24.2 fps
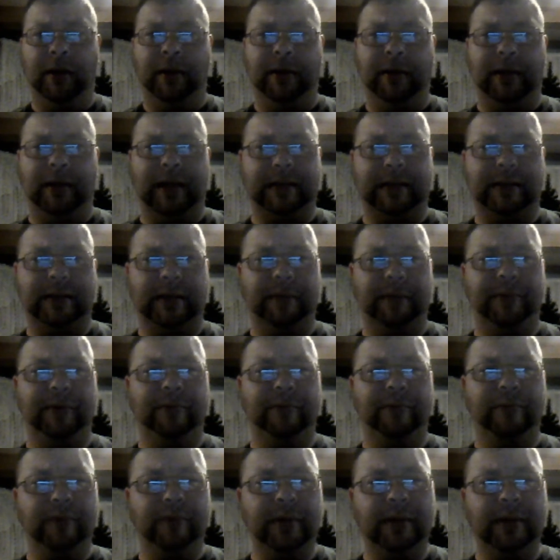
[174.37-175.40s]
That's going to be
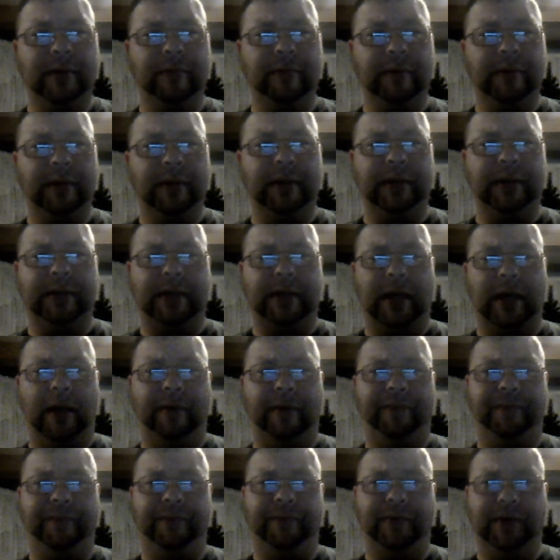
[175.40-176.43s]
really, really
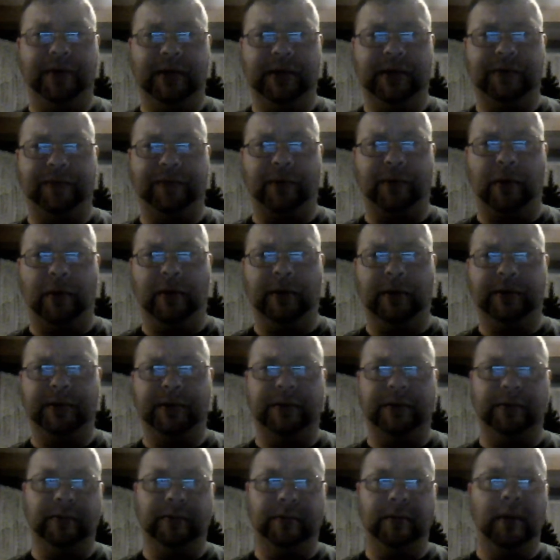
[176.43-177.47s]
tough for these frogs
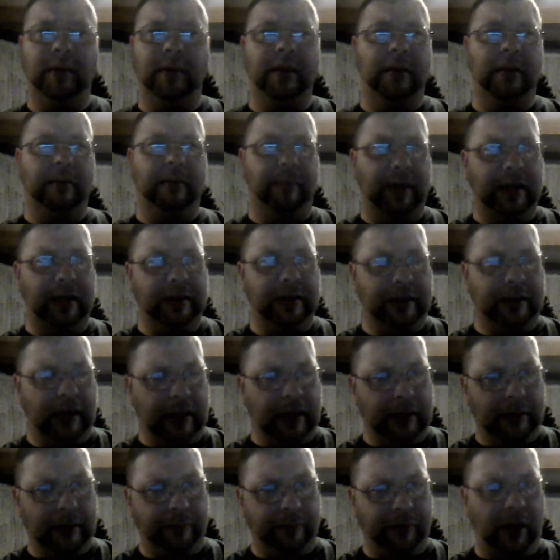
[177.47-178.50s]
to
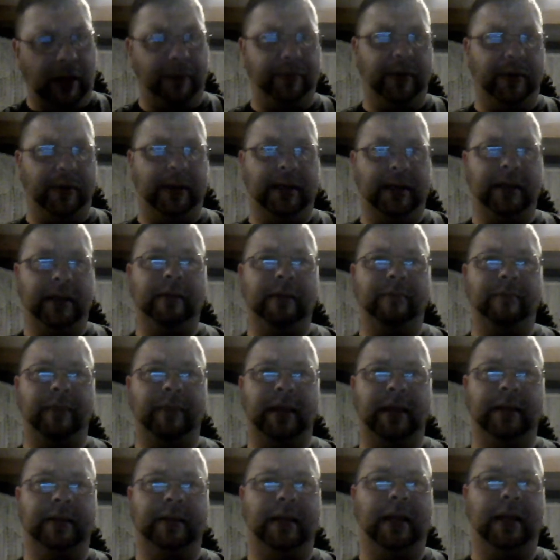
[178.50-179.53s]
maintain the proper heat,
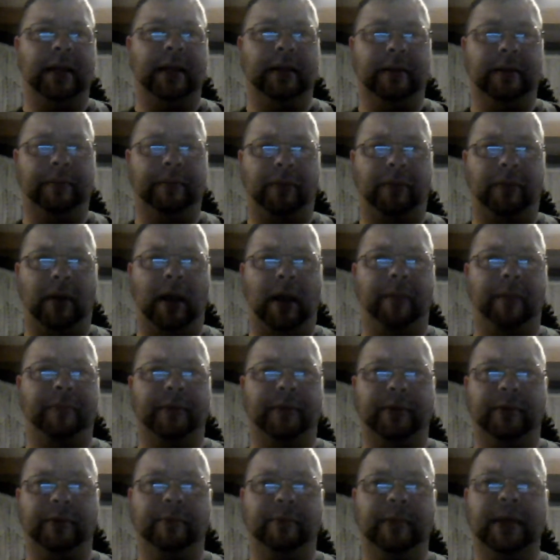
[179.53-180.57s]
maintain the proper
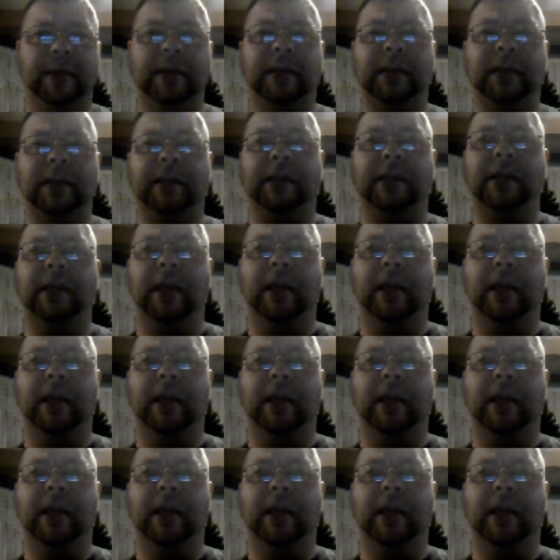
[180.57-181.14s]
humidity,